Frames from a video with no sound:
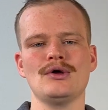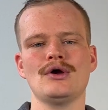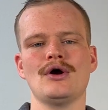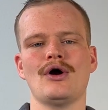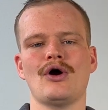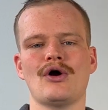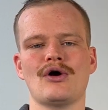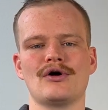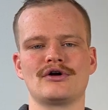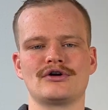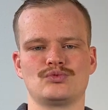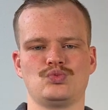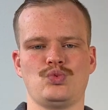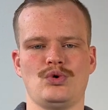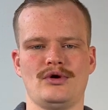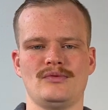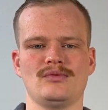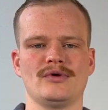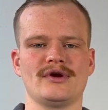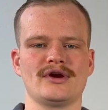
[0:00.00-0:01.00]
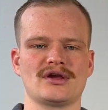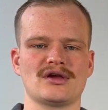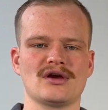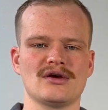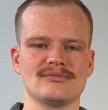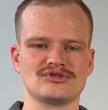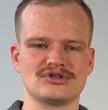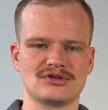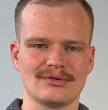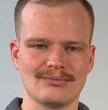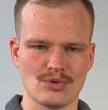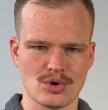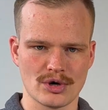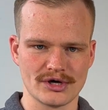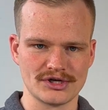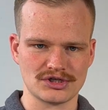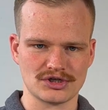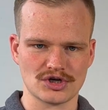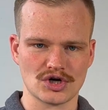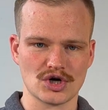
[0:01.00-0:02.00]
hardwood when it comes to
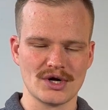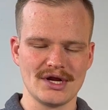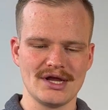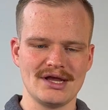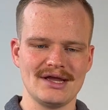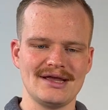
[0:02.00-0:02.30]
moisture.